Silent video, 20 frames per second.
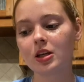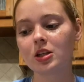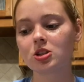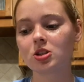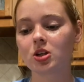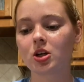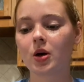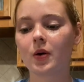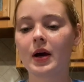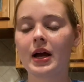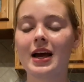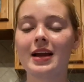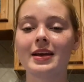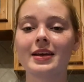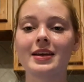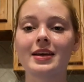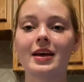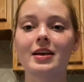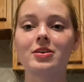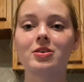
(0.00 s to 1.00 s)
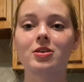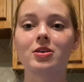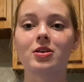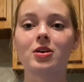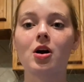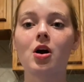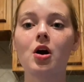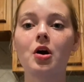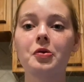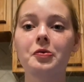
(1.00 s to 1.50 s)
So go ahead and get your
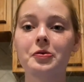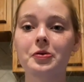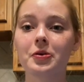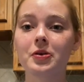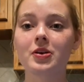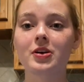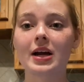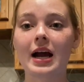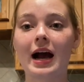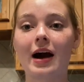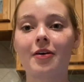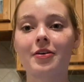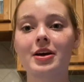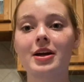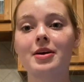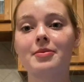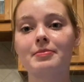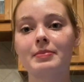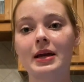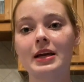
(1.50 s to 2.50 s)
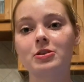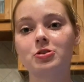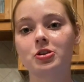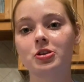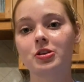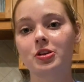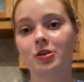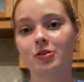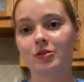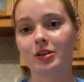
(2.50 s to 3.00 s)
ruler out and measure
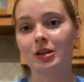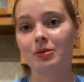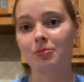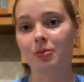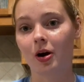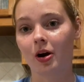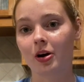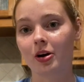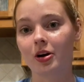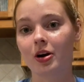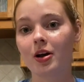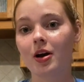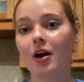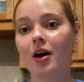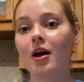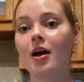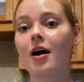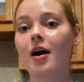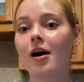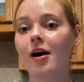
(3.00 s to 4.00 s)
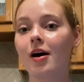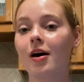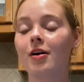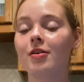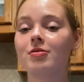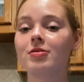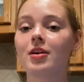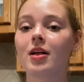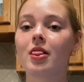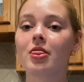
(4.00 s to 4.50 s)
the green part of
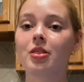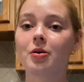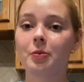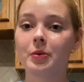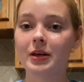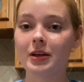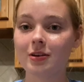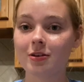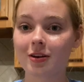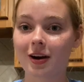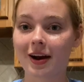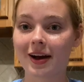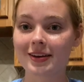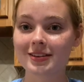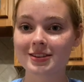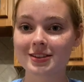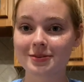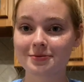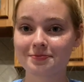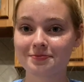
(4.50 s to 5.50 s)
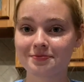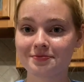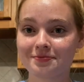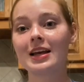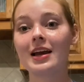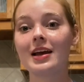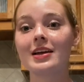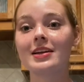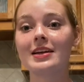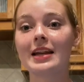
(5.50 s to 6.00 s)
the wheatgrass.
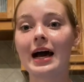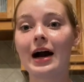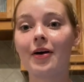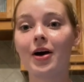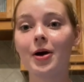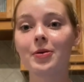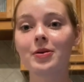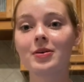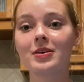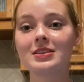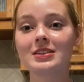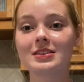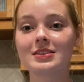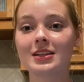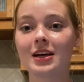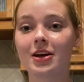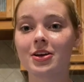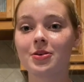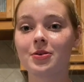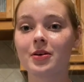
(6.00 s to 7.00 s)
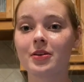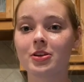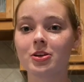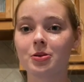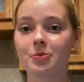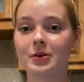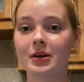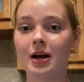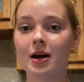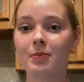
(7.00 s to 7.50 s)
Now I'm going to tell you a little
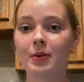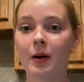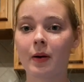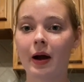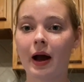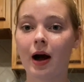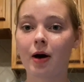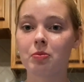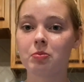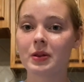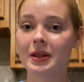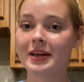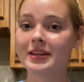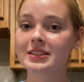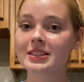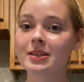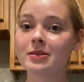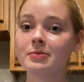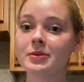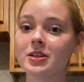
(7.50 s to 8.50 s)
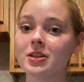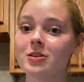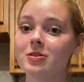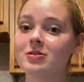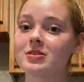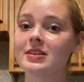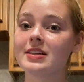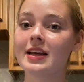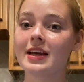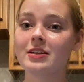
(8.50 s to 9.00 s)
bit about how plants can be
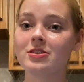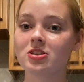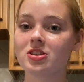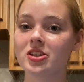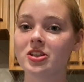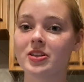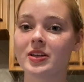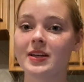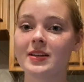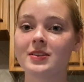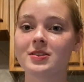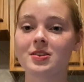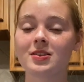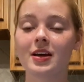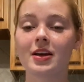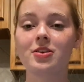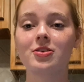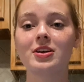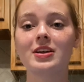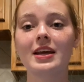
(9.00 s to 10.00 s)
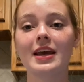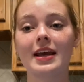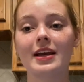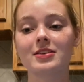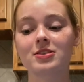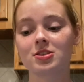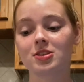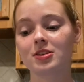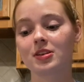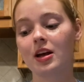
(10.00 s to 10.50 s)
used in engineering so that you can
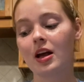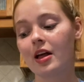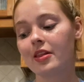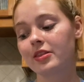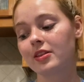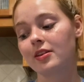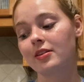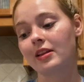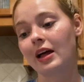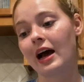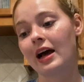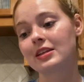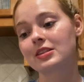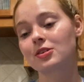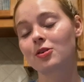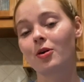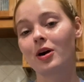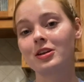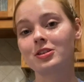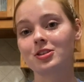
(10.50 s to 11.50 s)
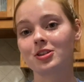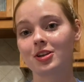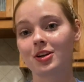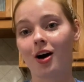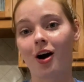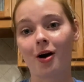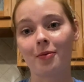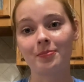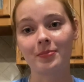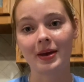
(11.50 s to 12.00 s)
answer the last question
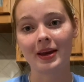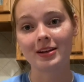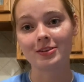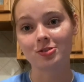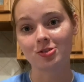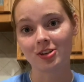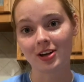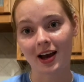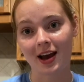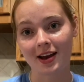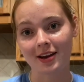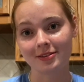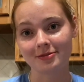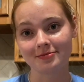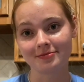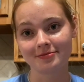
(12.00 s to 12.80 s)
on page 9.